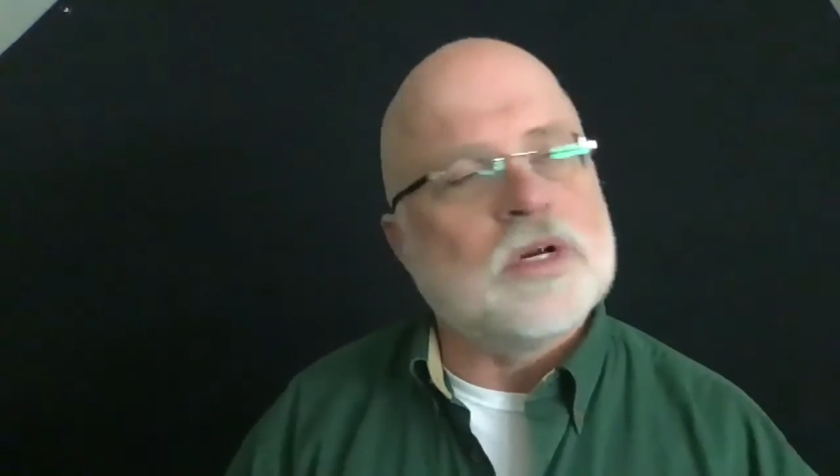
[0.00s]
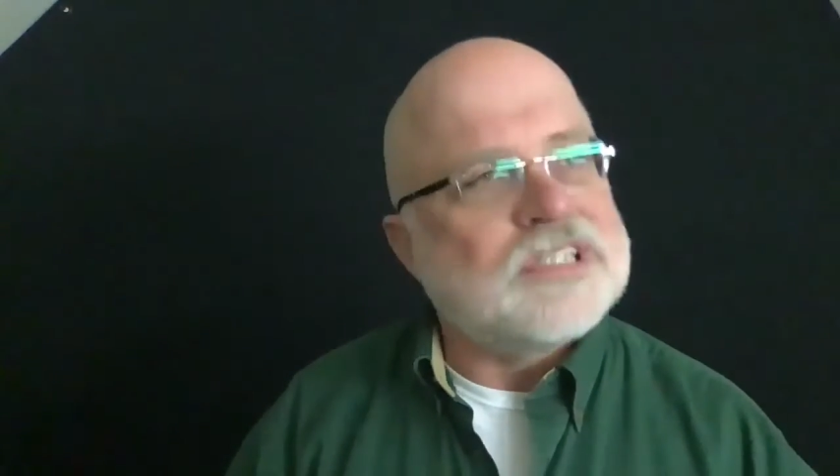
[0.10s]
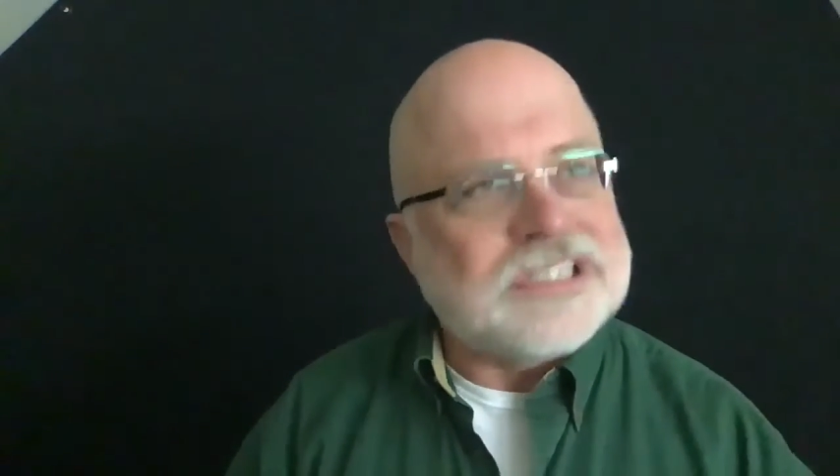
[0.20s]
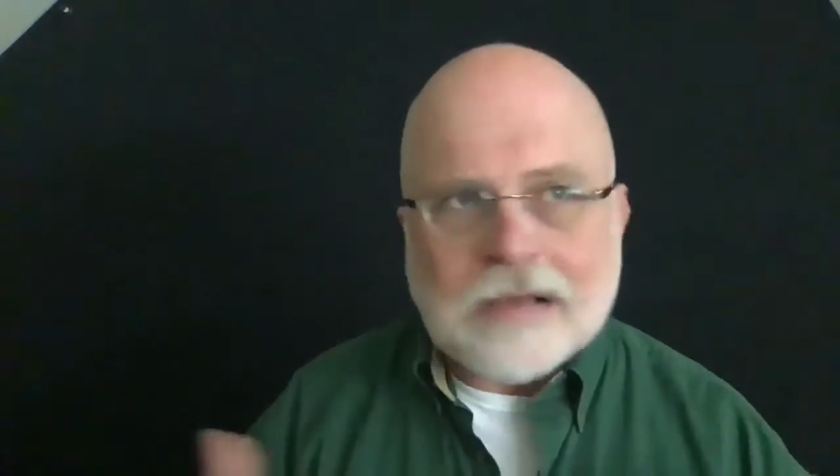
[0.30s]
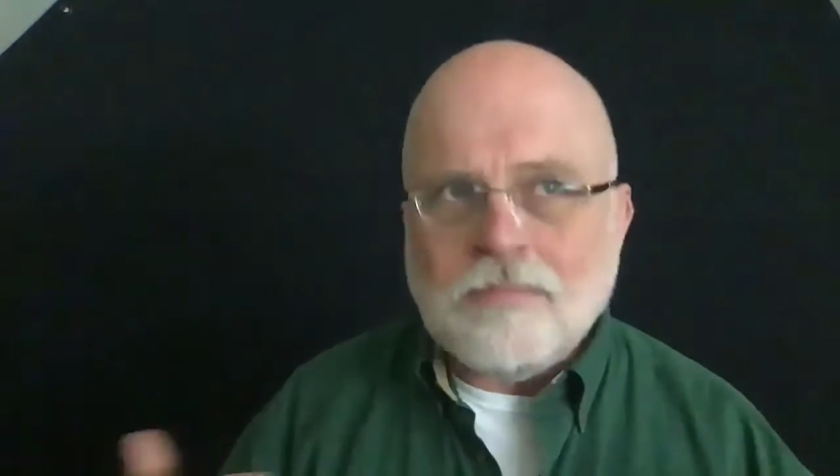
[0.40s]

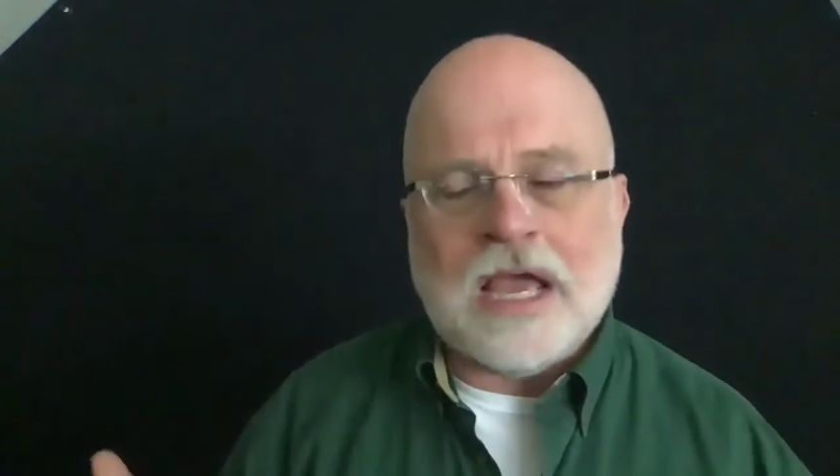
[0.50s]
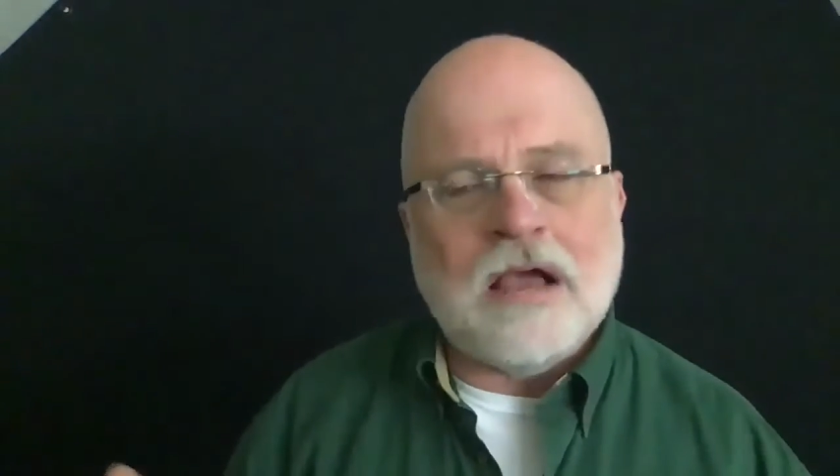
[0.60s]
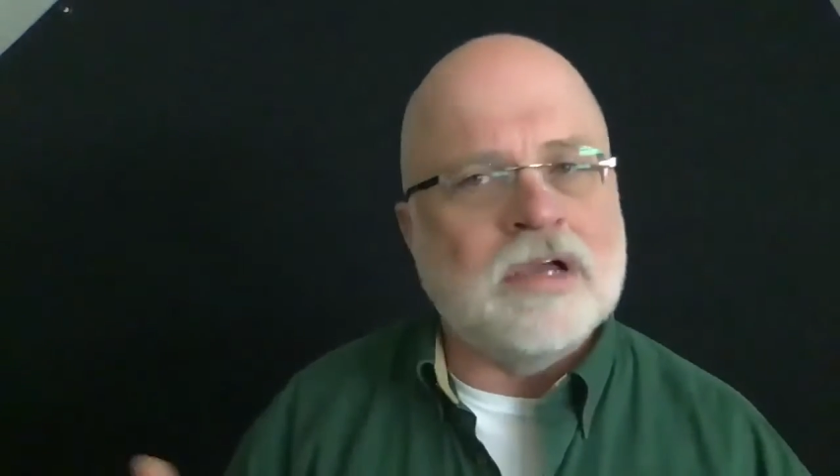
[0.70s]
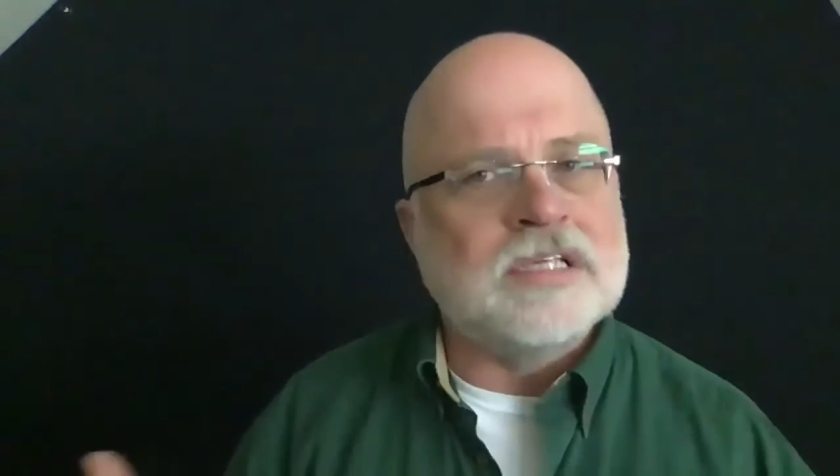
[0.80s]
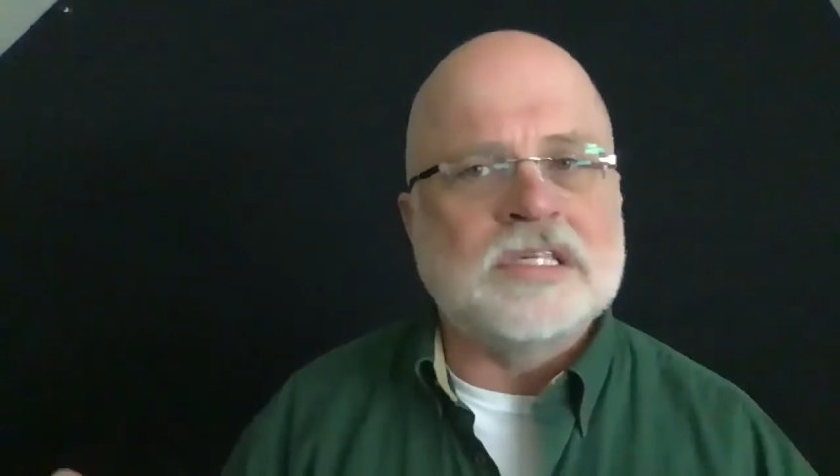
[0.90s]

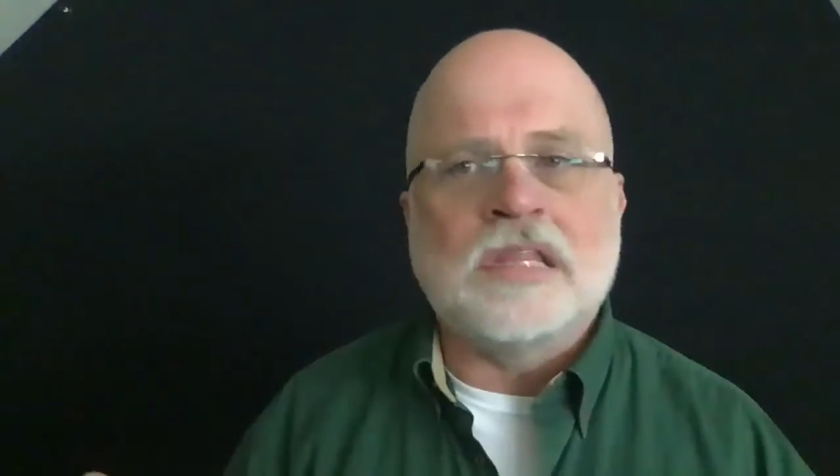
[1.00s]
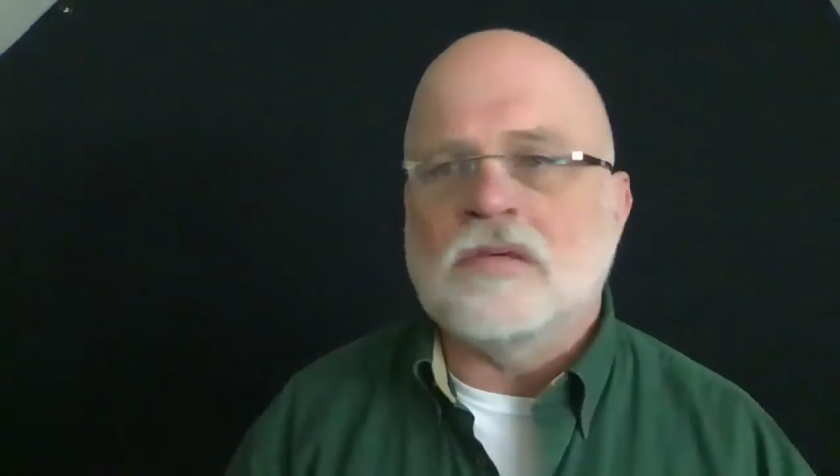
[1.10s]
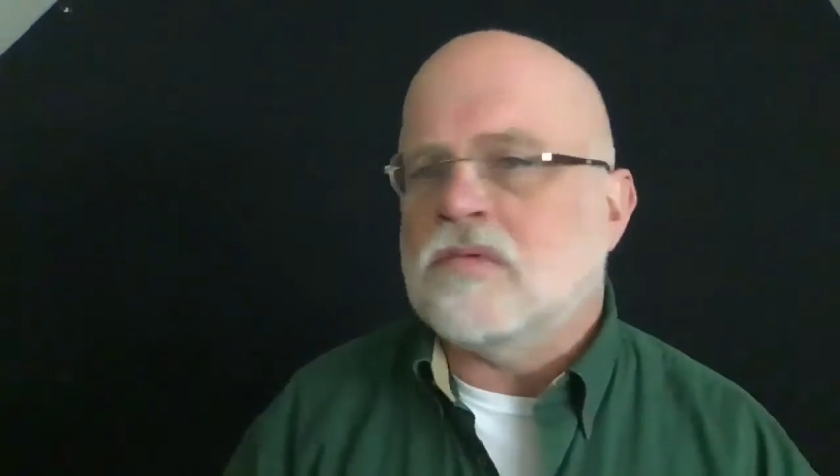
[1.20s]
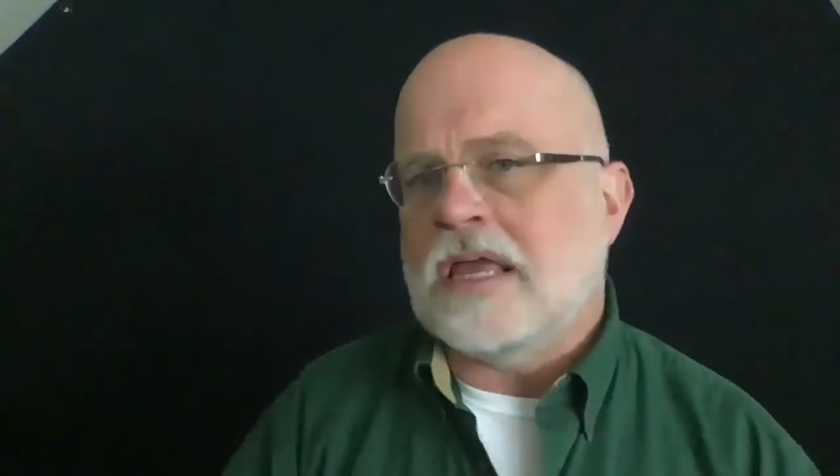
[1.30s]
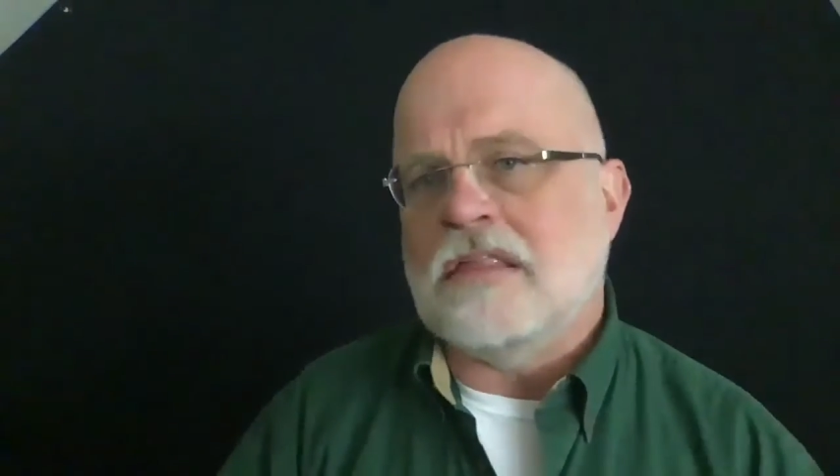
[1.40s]
somehow I said the
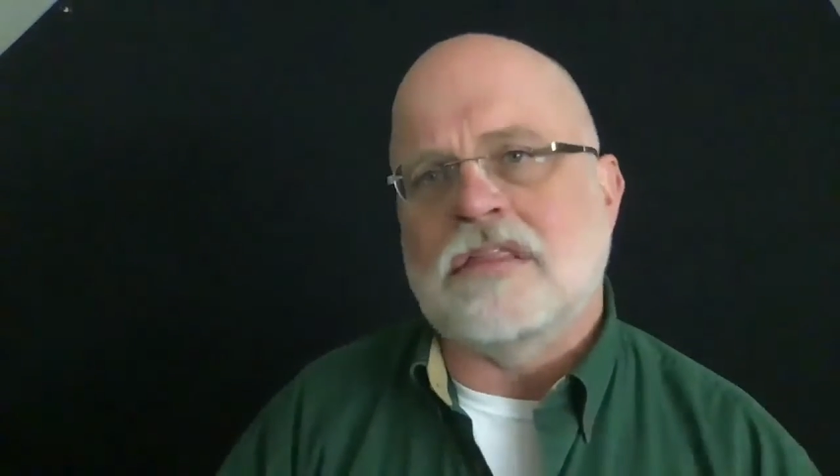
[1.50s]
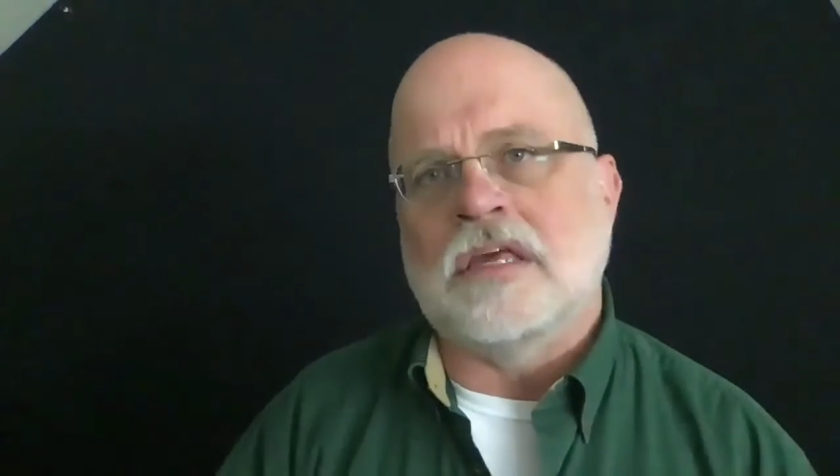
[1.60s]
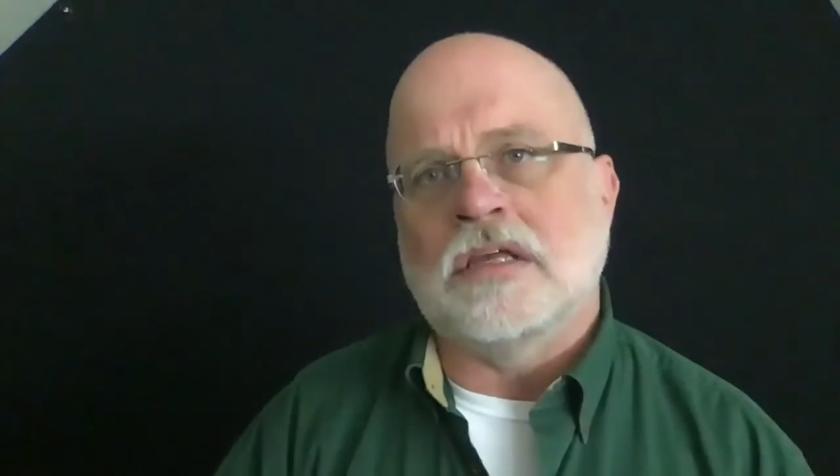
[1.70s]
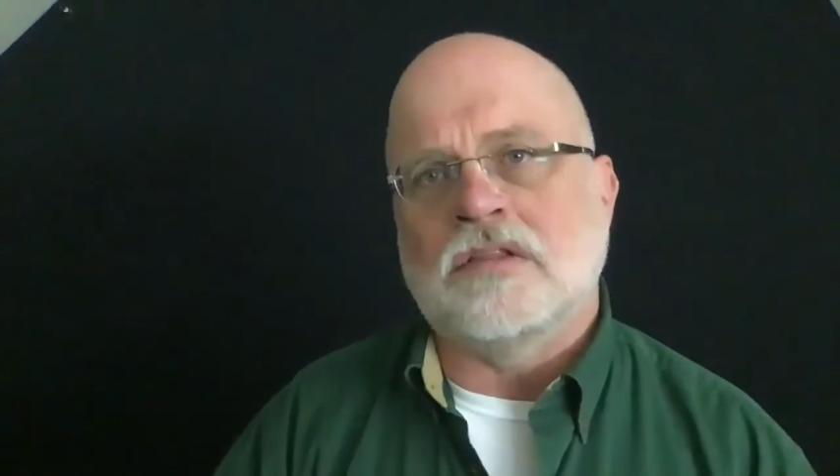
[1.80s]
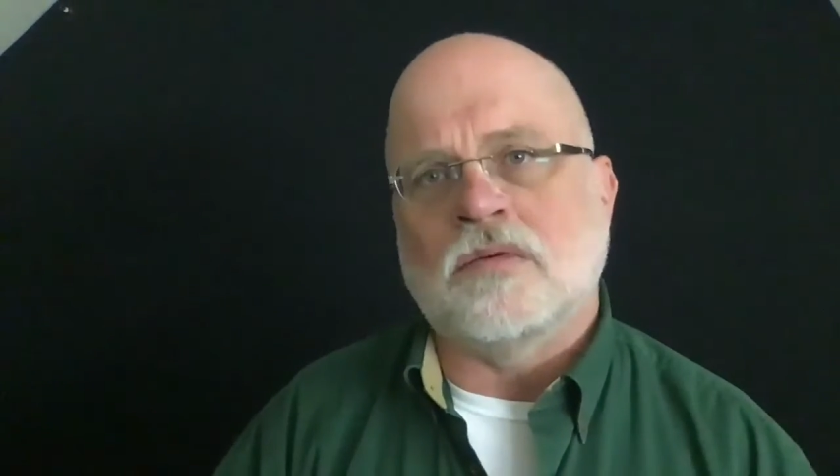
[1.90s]
right
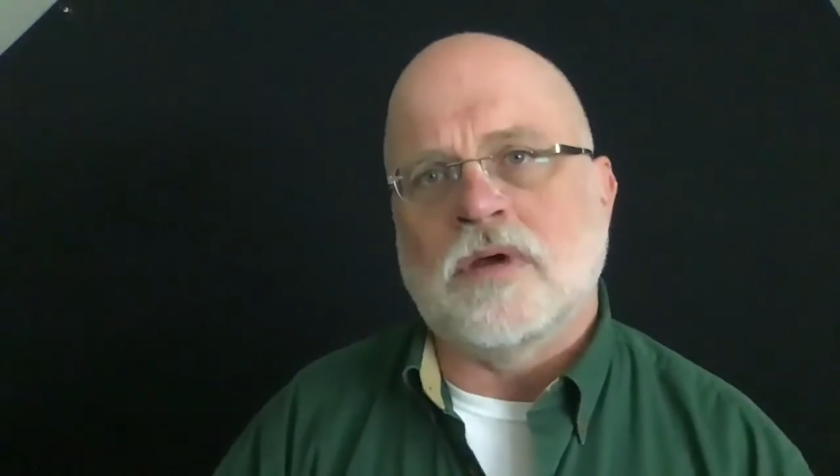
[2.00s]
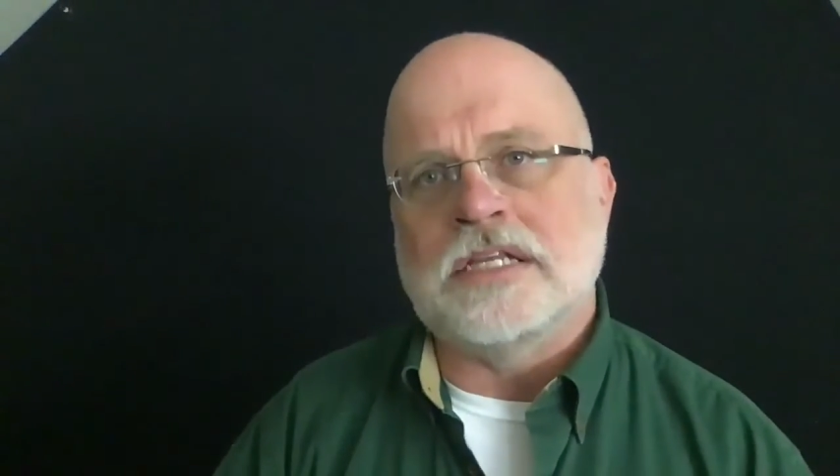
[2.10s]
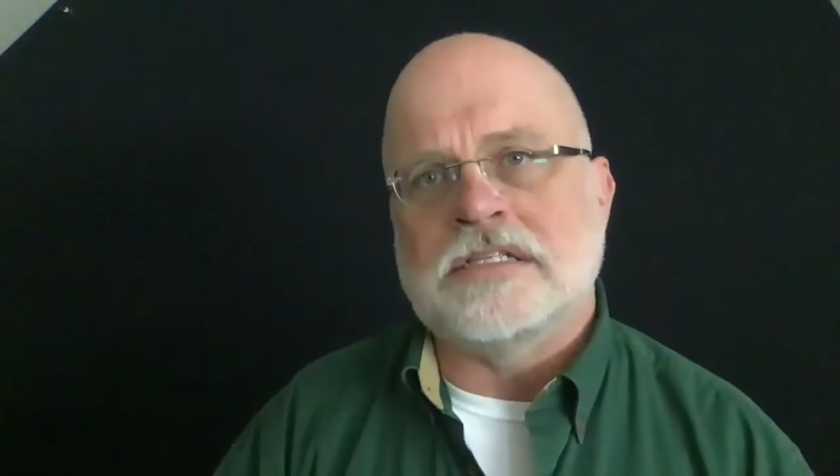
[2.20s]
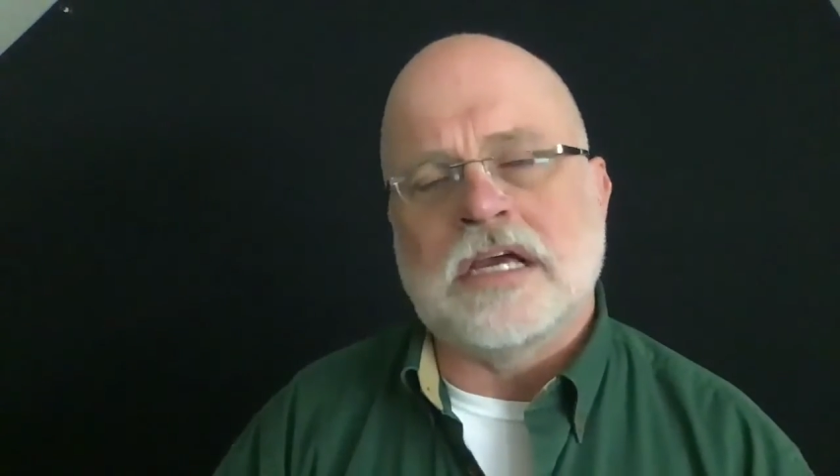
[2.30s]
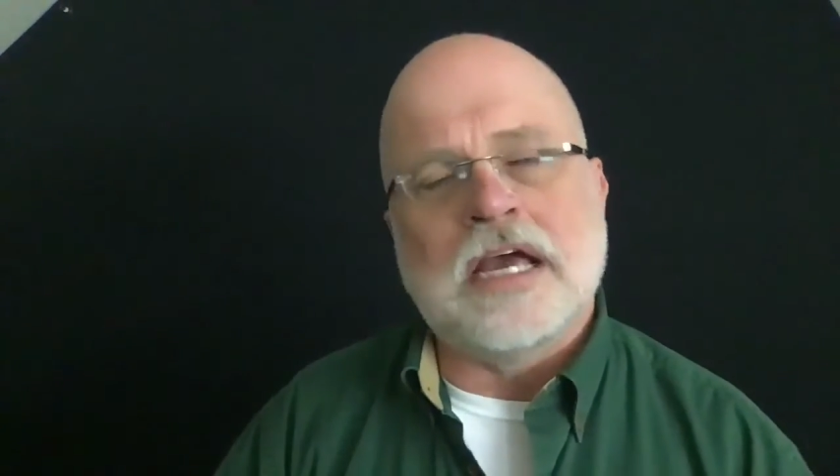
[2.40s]
thing at the
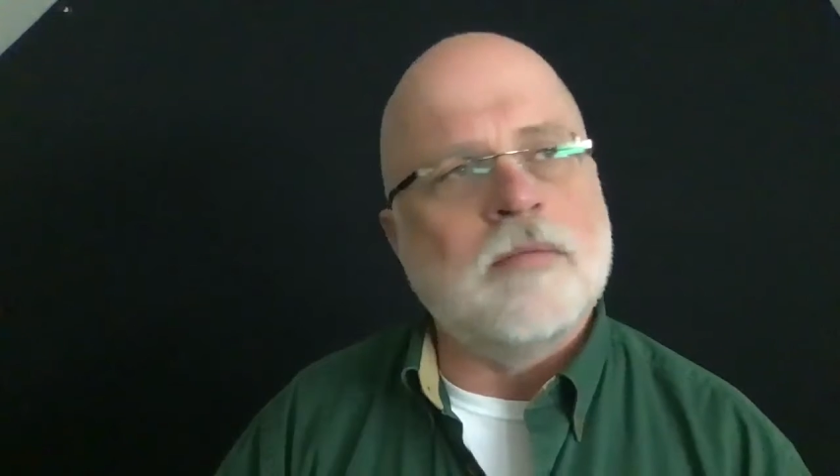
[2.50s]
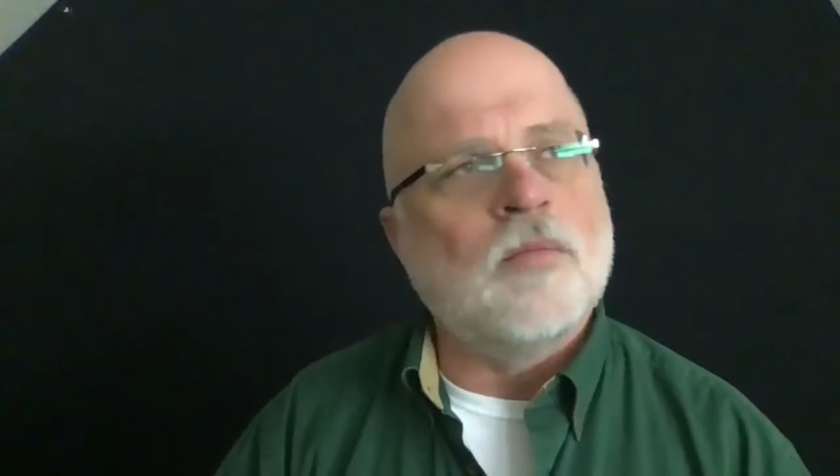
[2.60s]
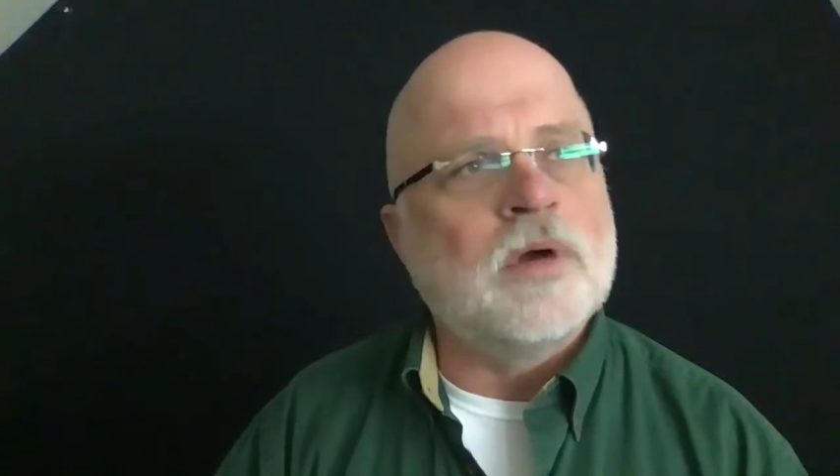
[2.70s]
right time.